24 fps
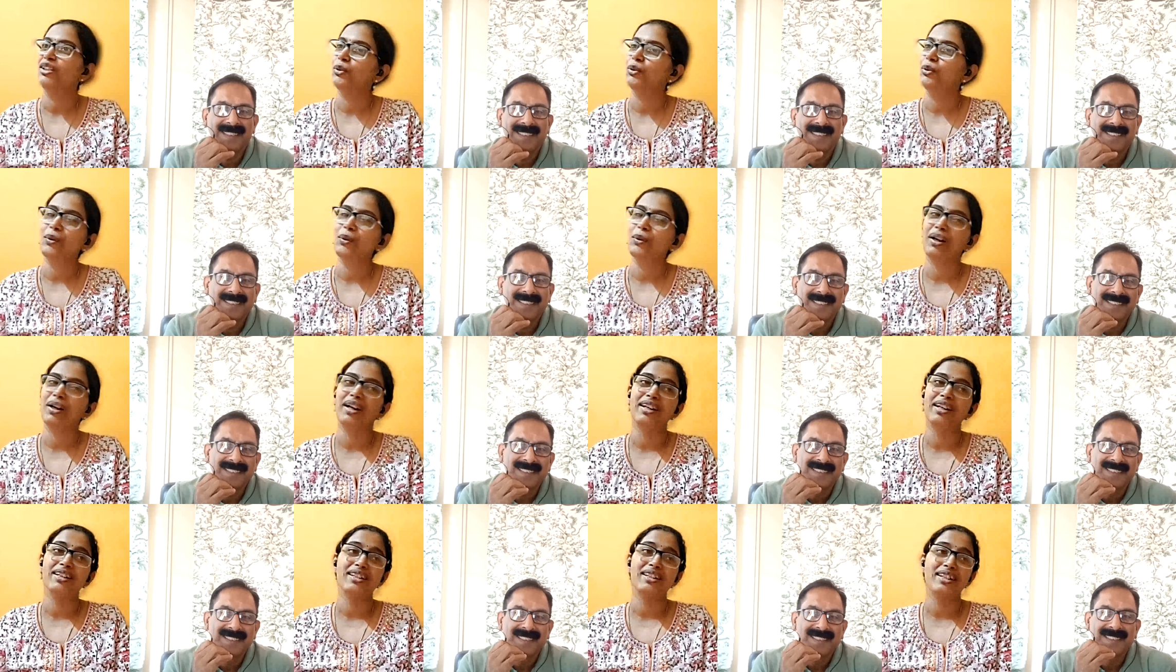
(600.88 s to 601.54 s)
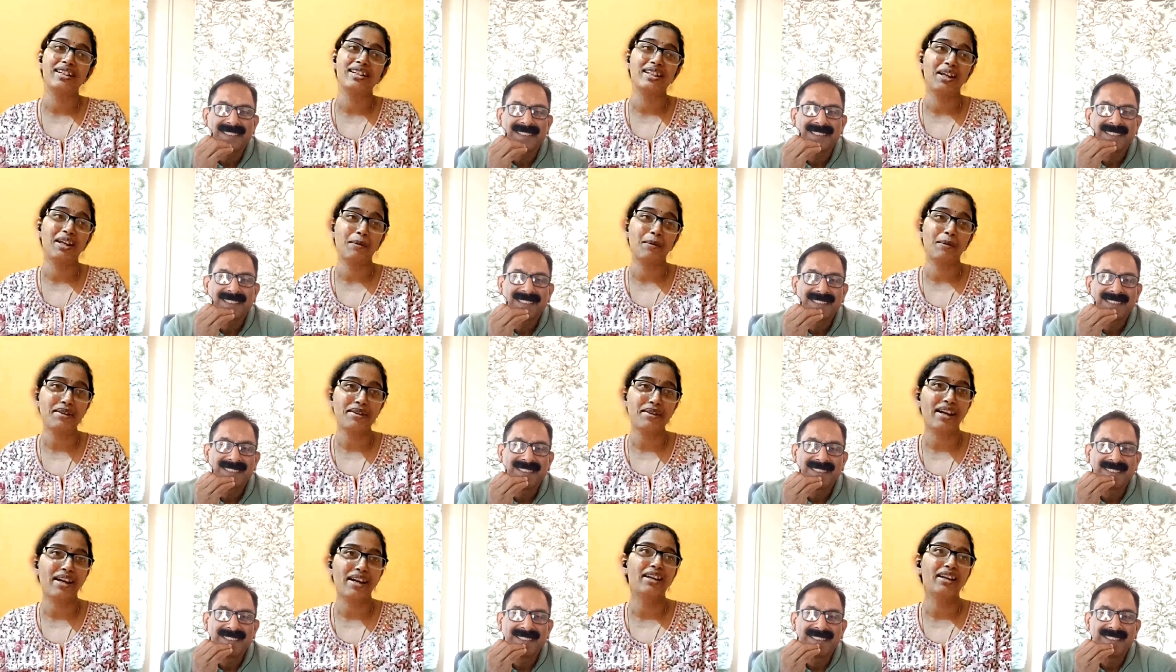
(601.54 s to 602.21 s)
Speaker 1: No, I just
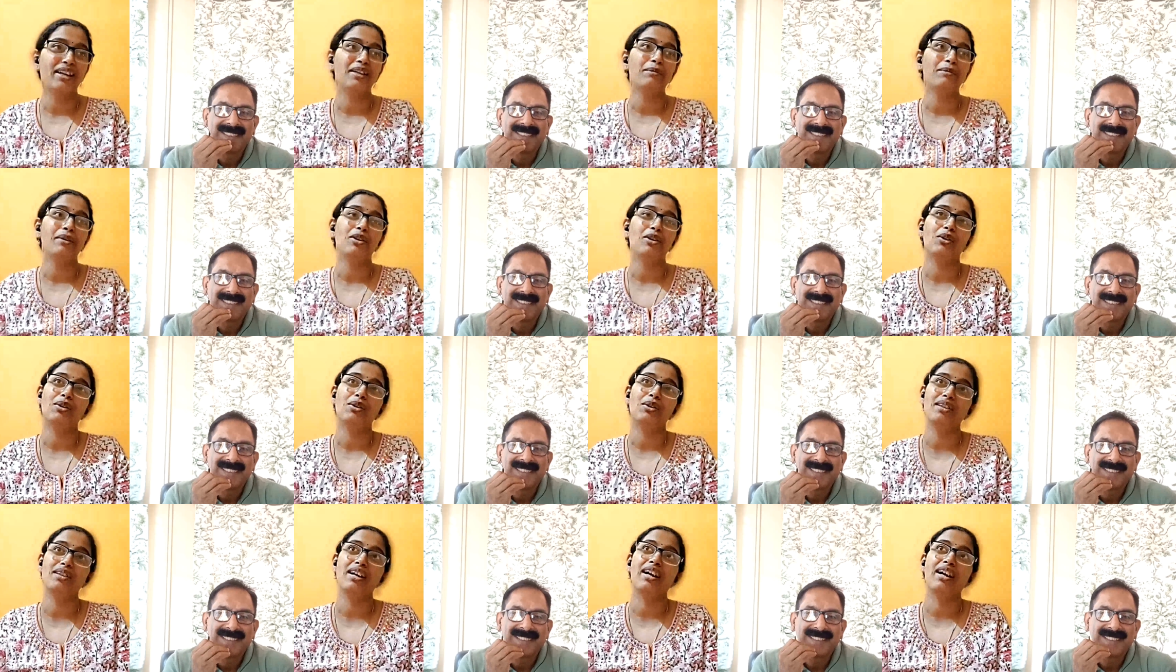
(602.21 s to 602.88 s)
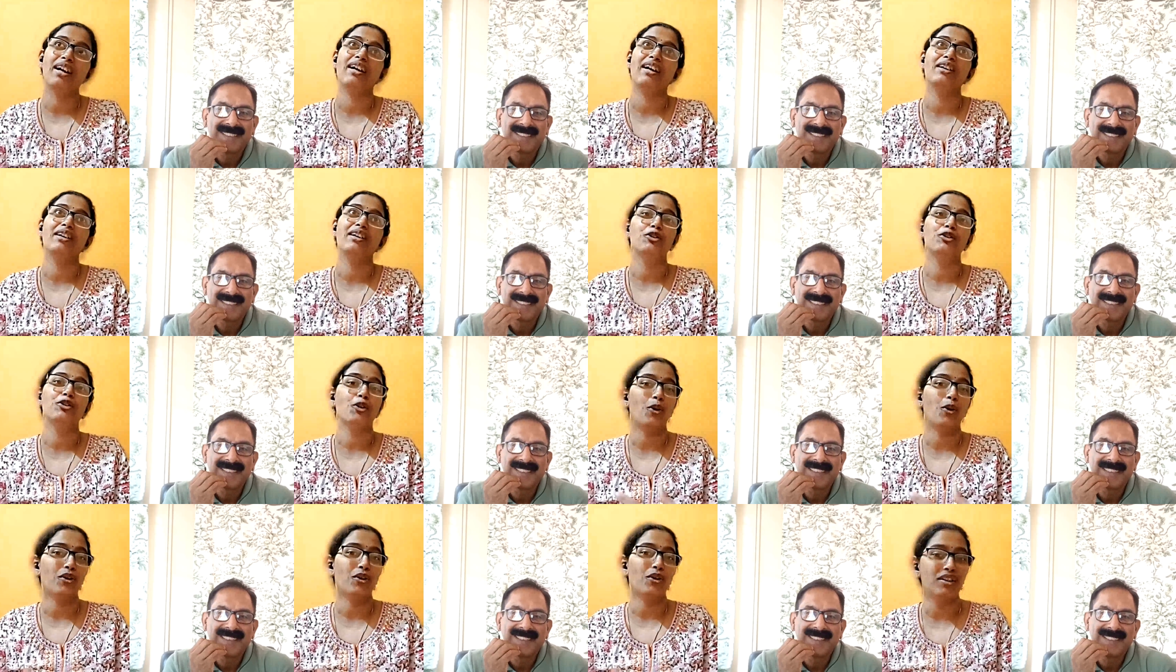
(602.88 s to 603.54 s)
kept silent because I had a
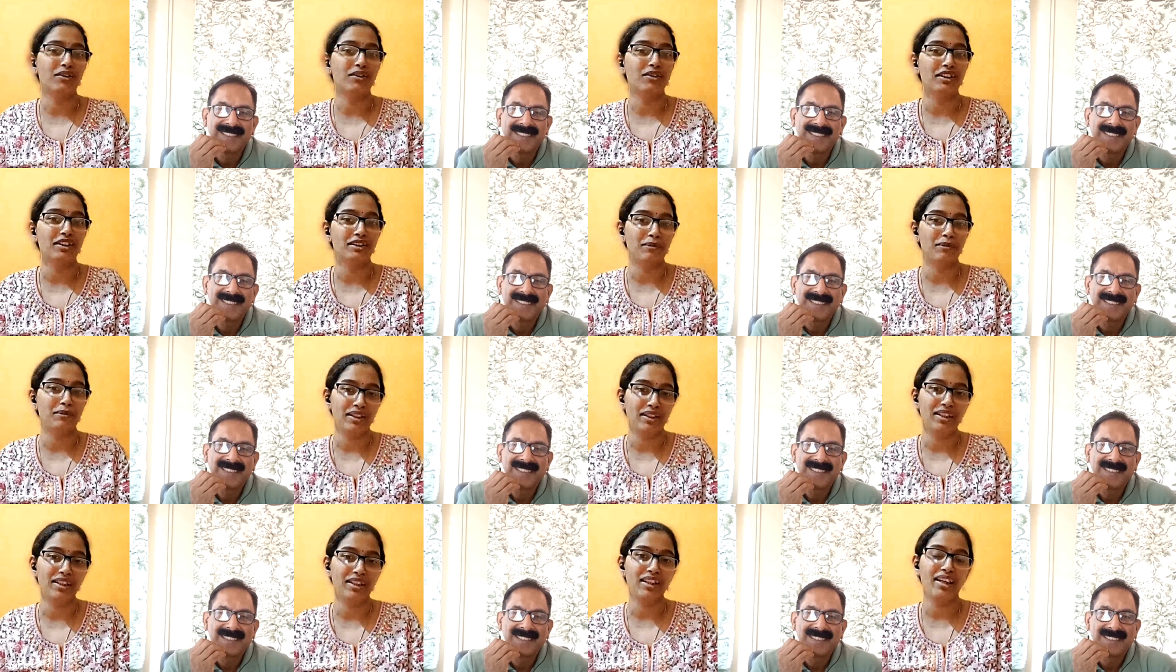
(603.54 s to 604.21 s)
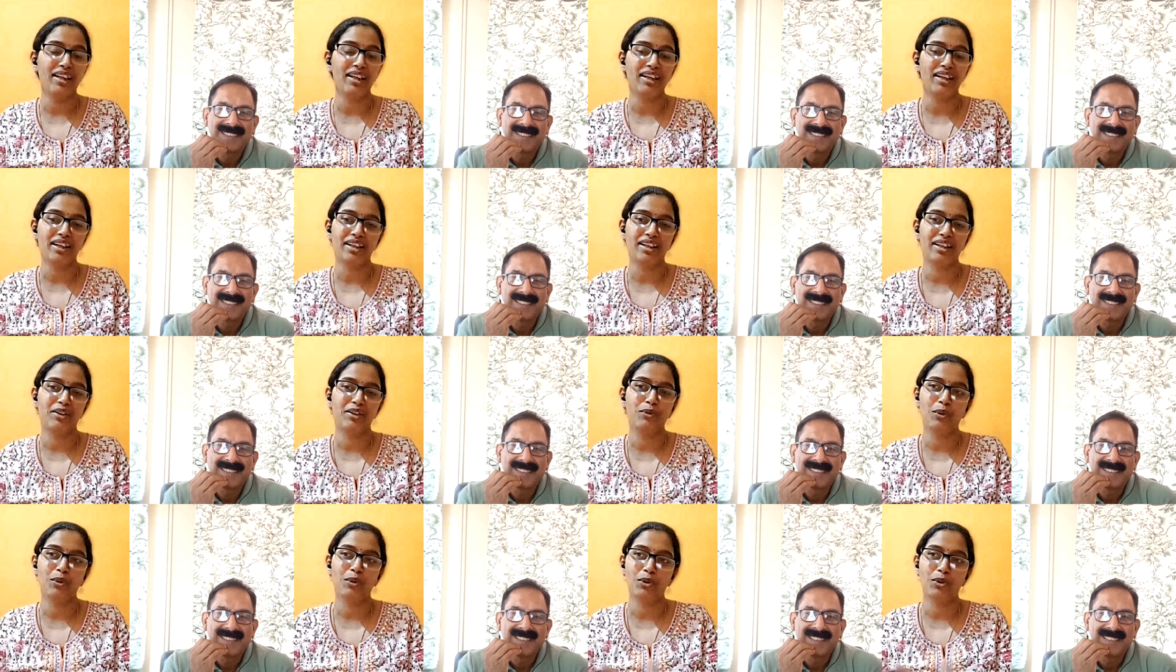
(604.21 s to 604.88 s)
toddler with me and I
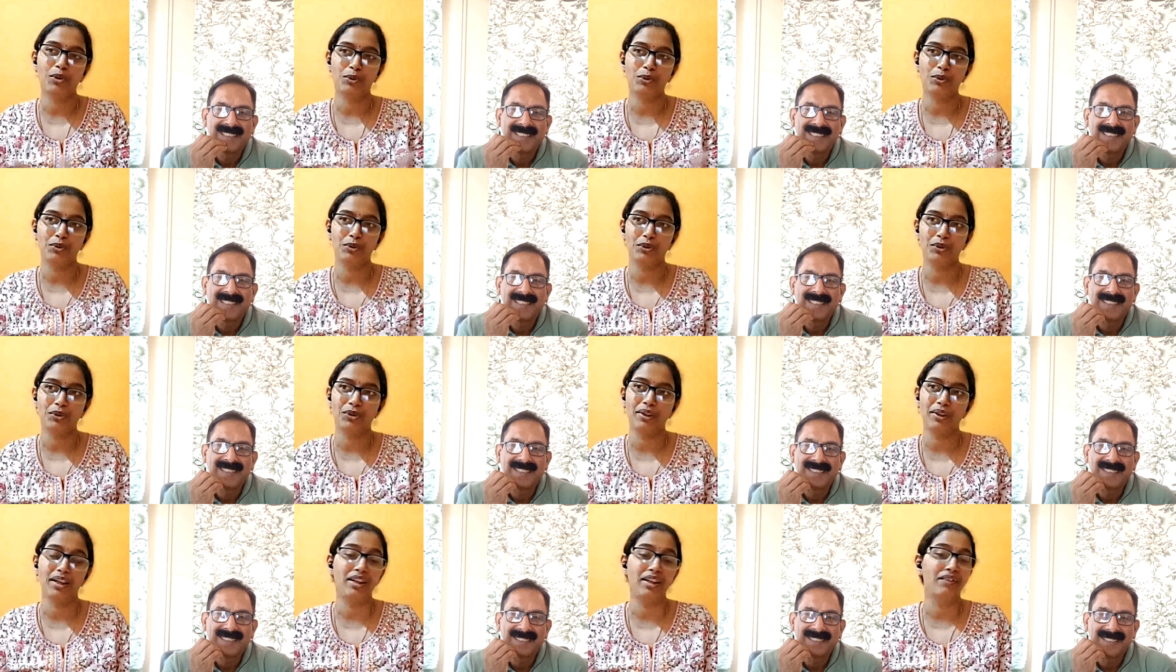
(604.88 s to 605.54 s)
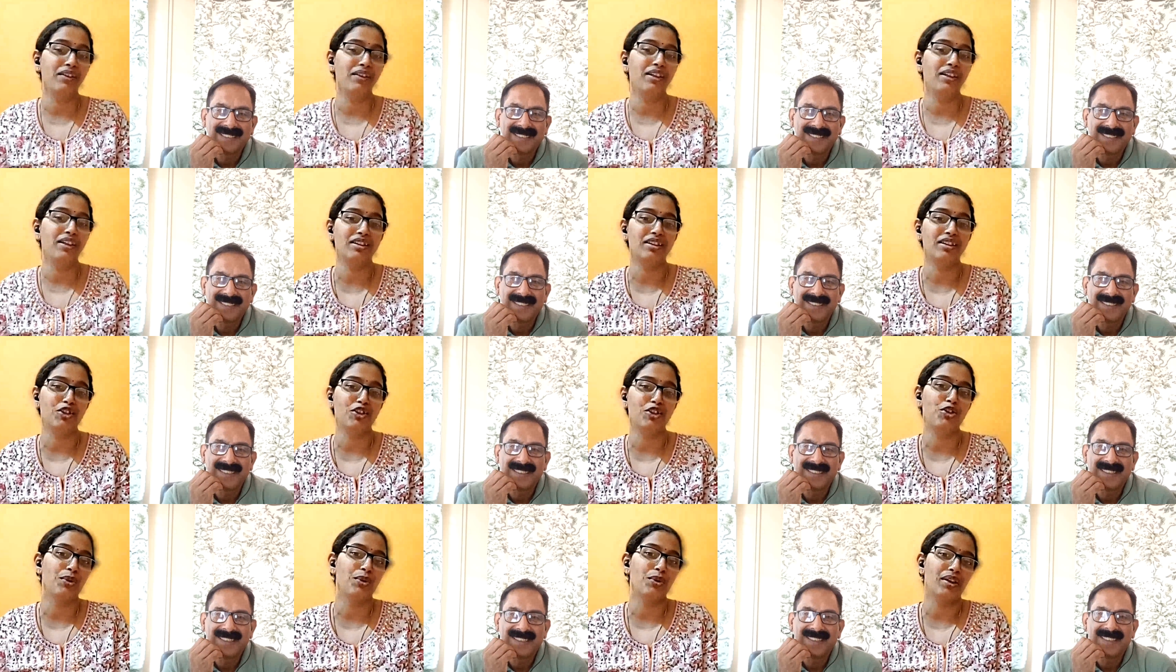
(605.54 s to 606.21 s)
didn't want to, elevate the
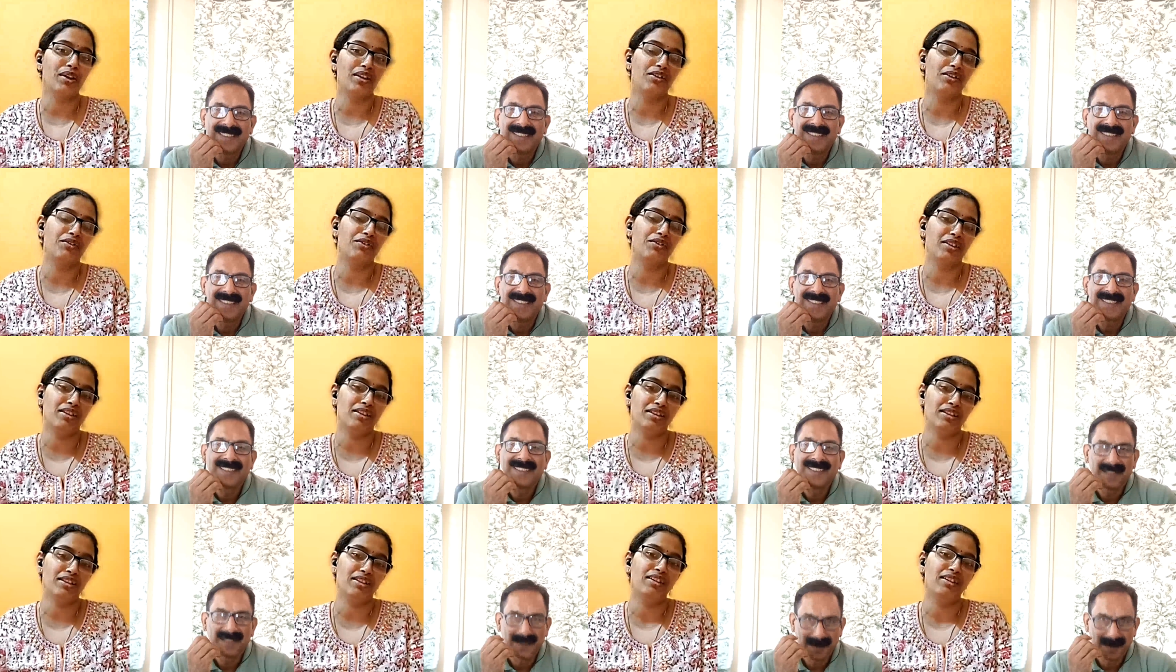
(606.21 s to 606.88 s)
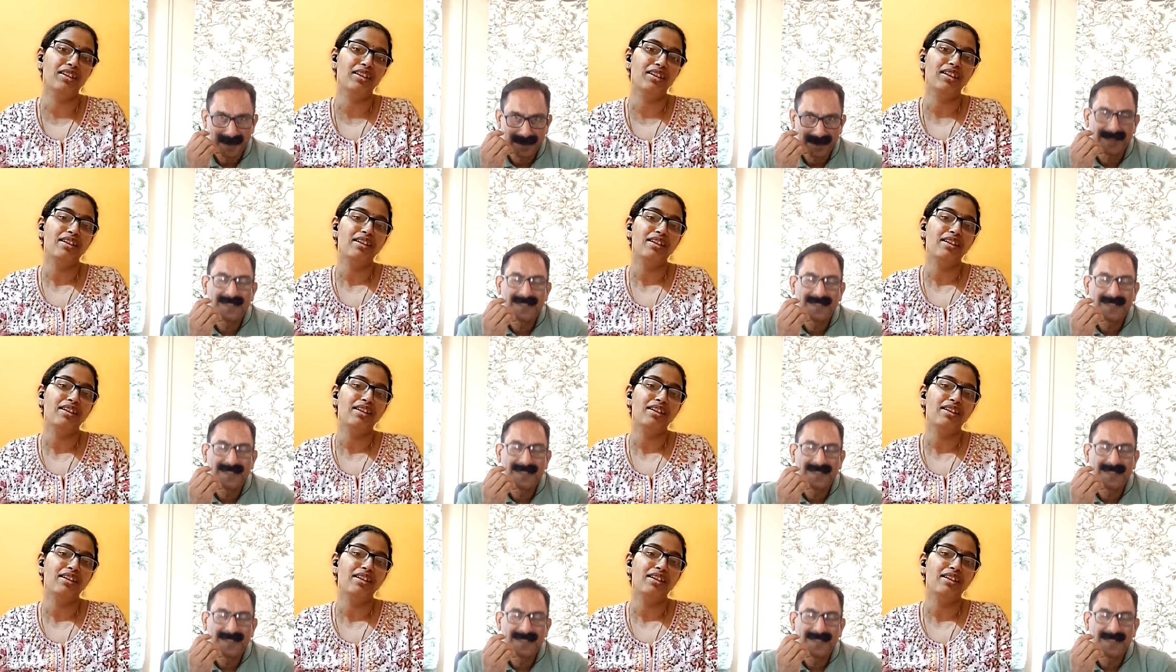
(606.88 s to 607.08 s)
issue any further.